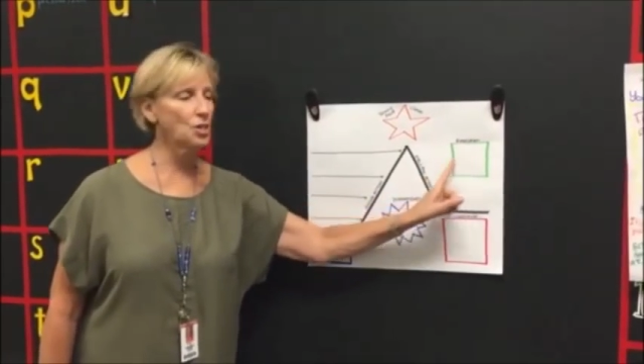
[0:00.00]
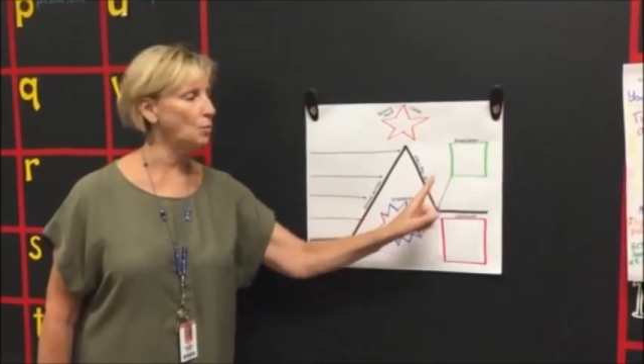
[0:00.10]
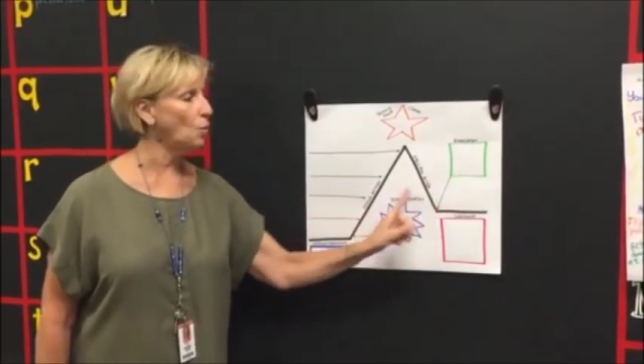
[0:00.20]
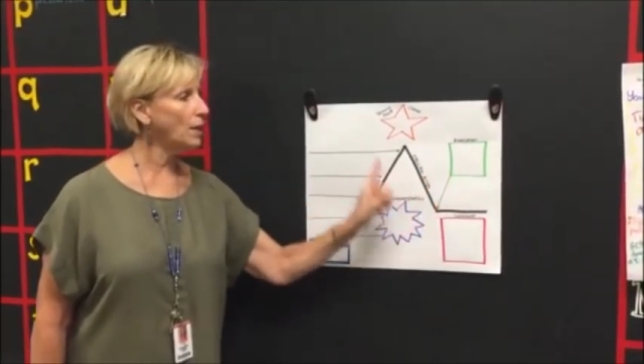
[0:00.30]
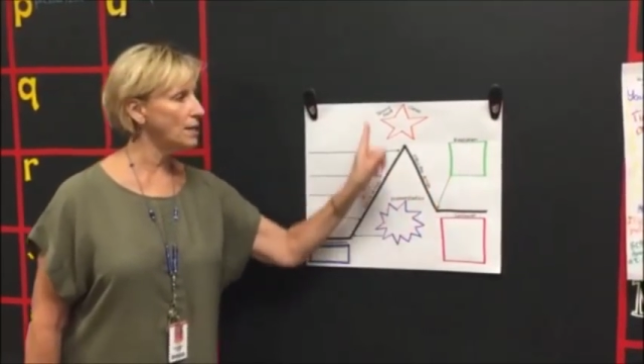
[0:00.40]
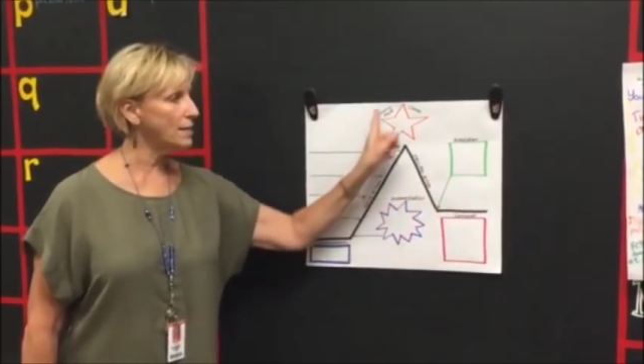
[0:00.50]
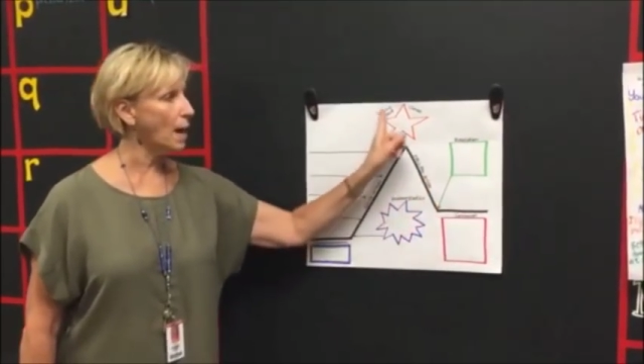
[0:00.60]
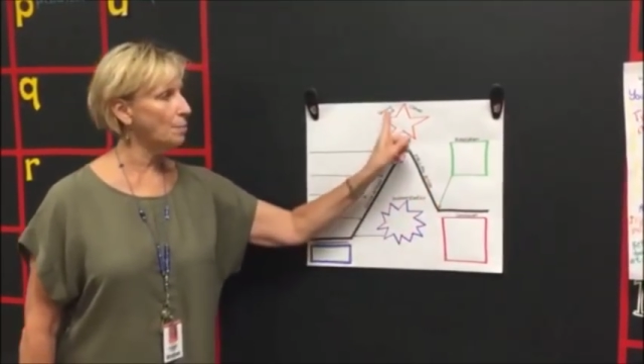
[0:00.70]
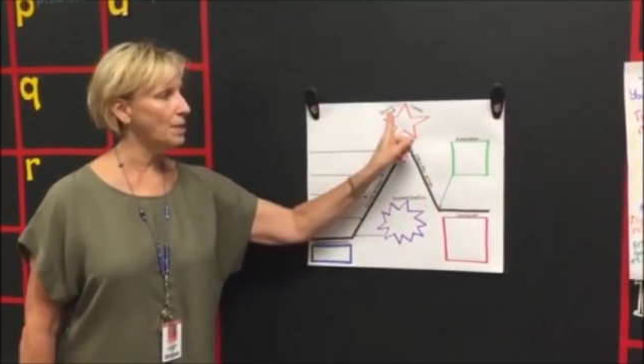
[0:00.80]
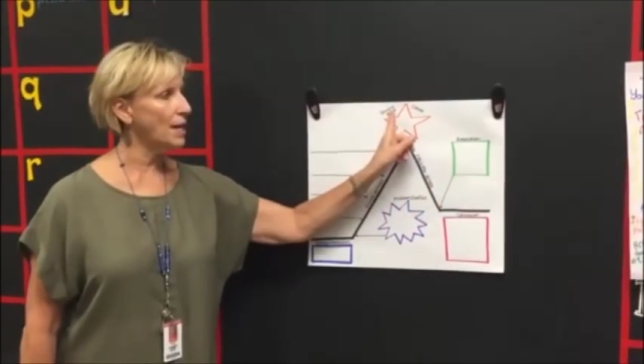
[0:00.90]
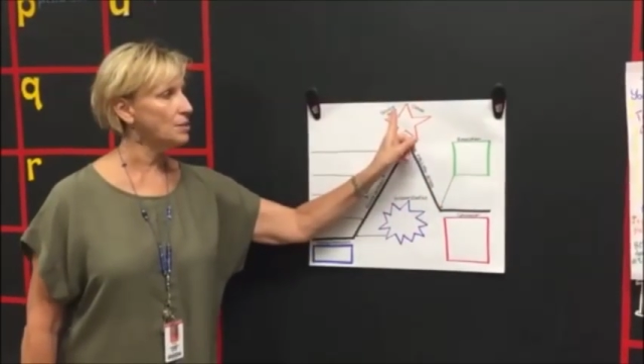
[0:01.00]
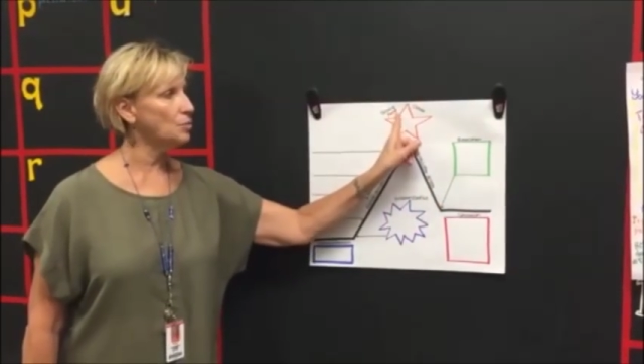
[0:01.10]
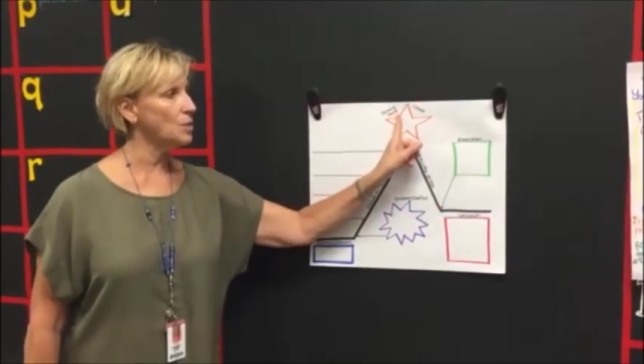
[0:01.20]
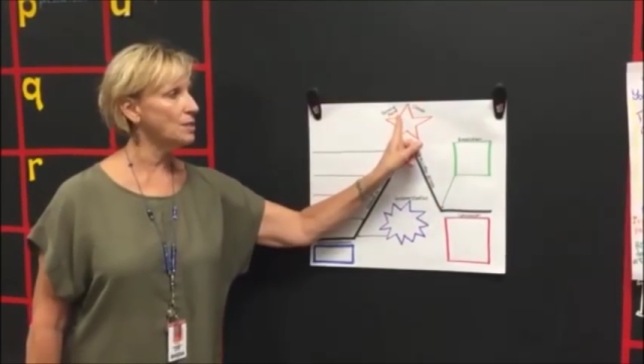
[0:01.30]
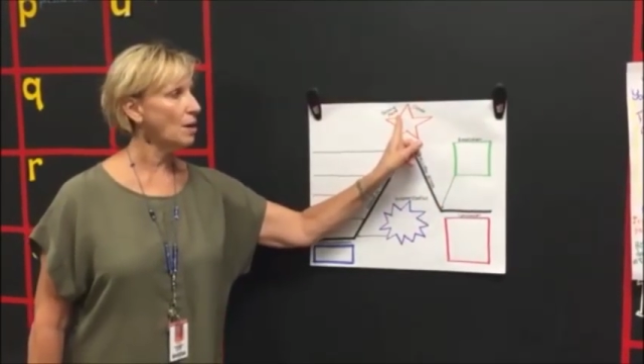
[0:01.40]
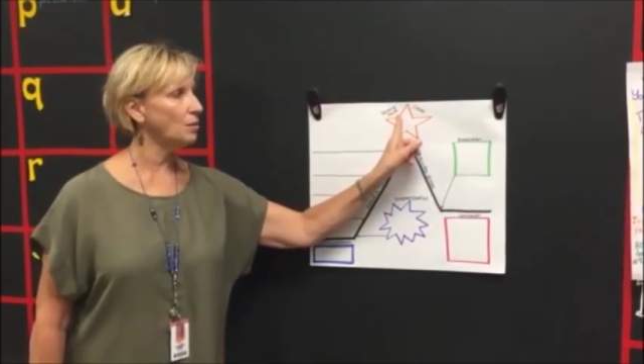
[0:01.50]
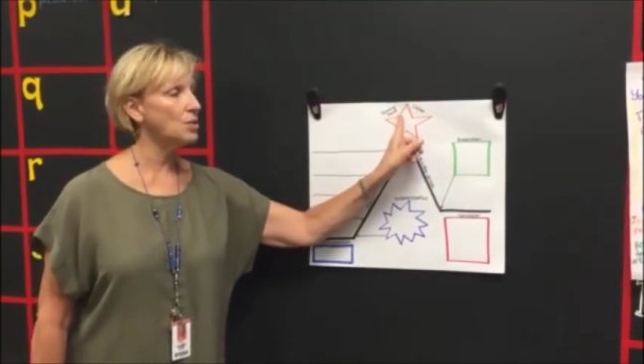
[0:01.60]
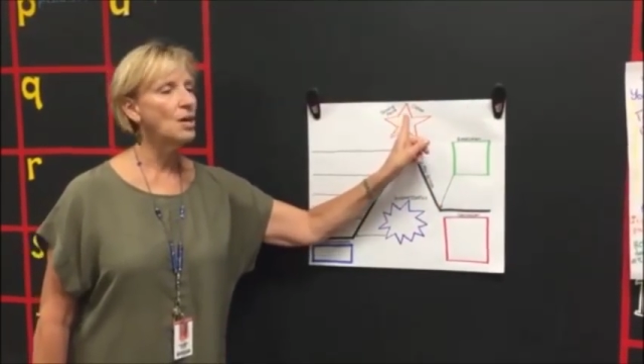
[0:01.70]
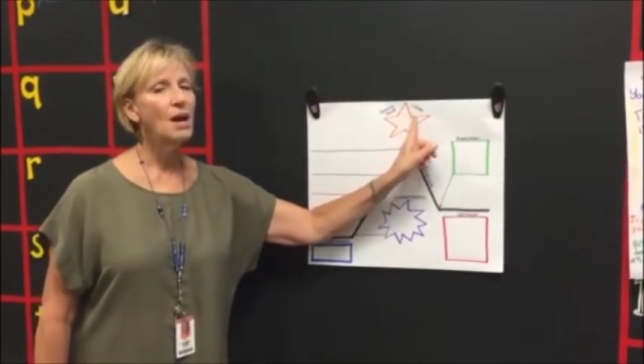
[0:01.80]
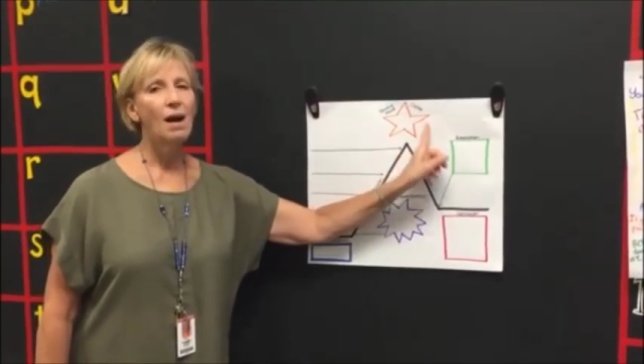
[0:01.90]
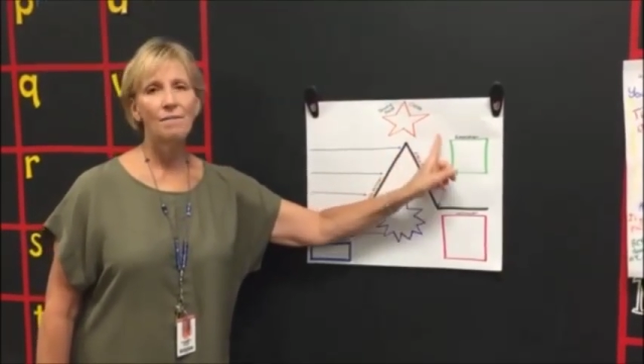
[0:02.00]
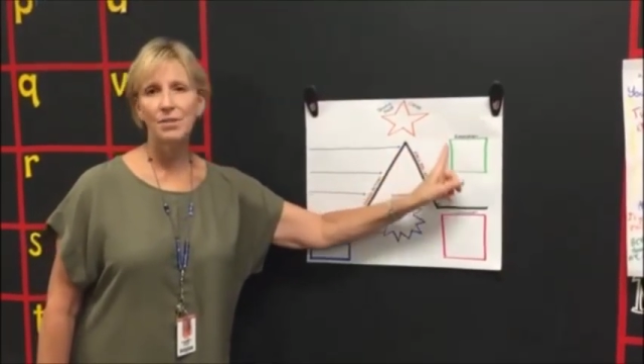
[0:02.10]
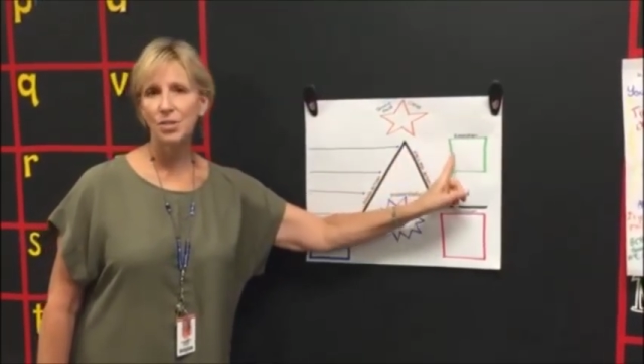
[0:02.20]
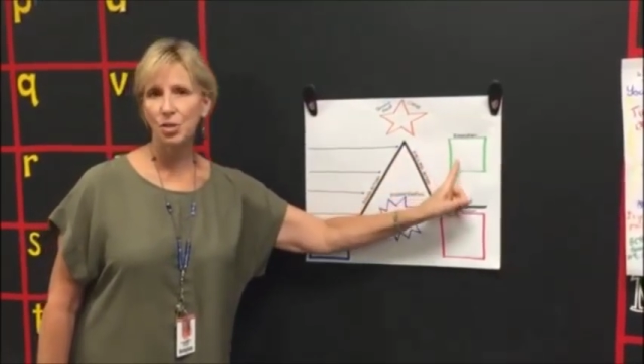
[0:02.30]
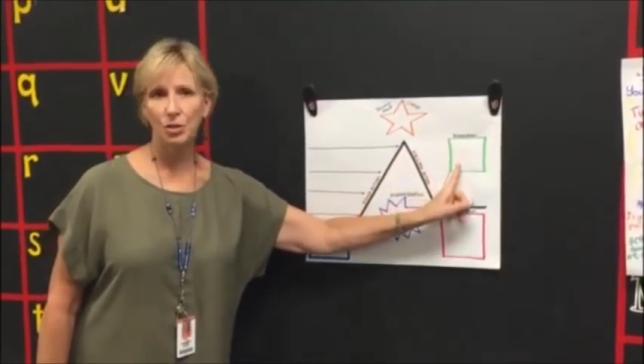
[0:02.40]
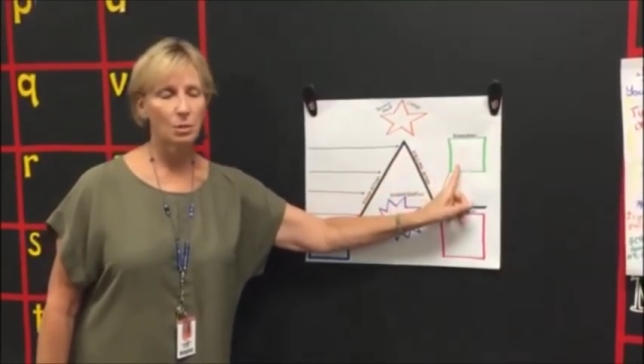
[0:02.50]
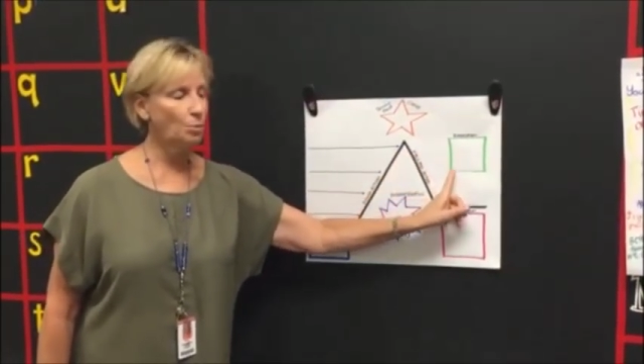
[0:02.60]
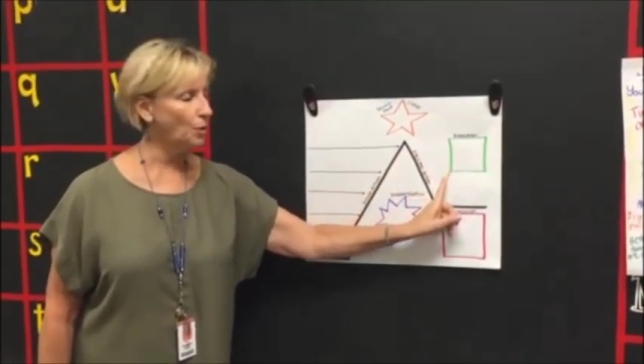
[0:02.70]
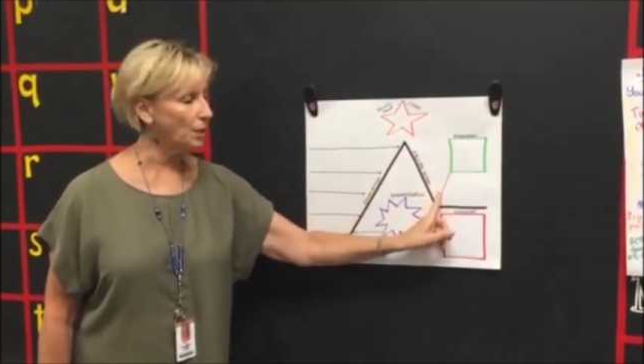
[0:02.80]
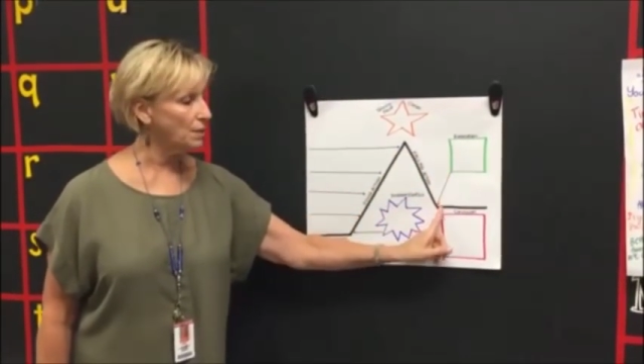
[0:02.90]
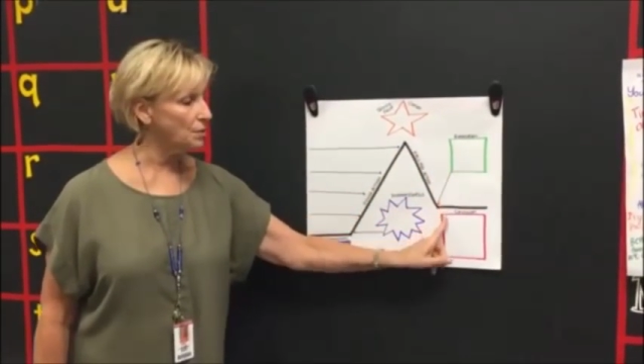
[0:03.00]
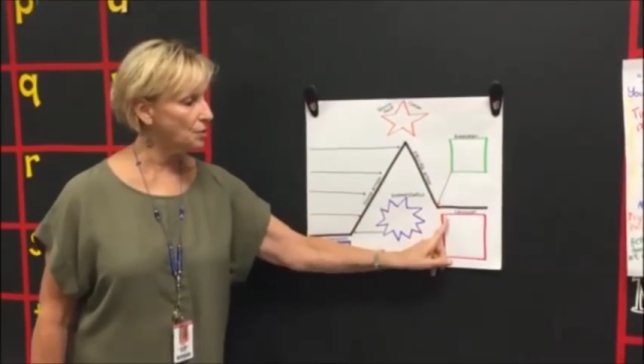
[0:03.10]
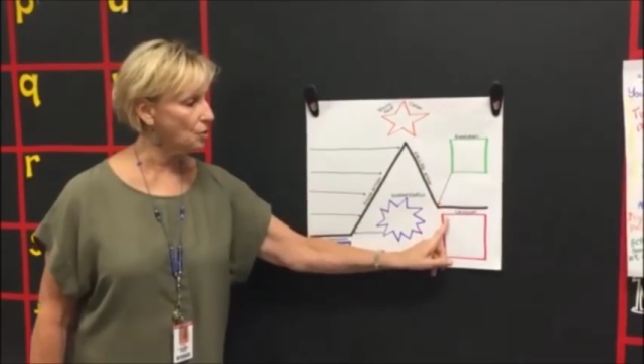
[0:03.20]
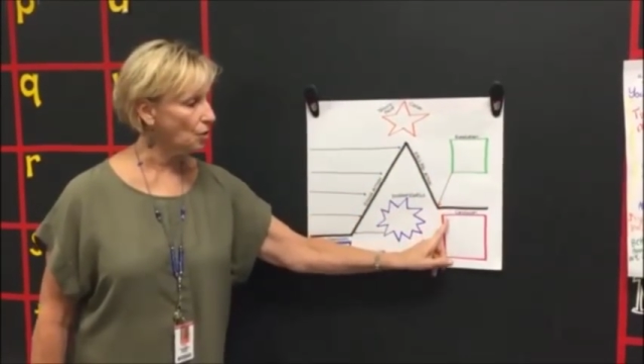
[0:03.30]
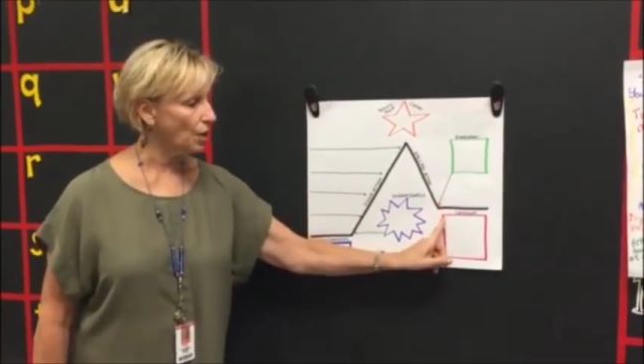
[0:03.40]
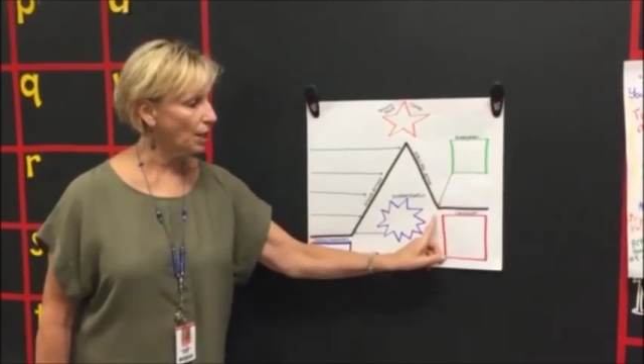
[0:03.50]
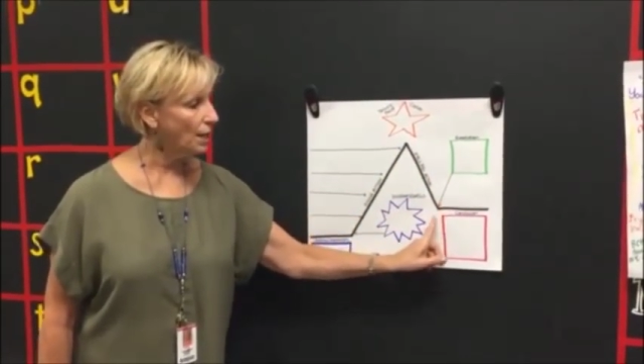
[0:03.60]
and what has happened as a result of this turning point in the story.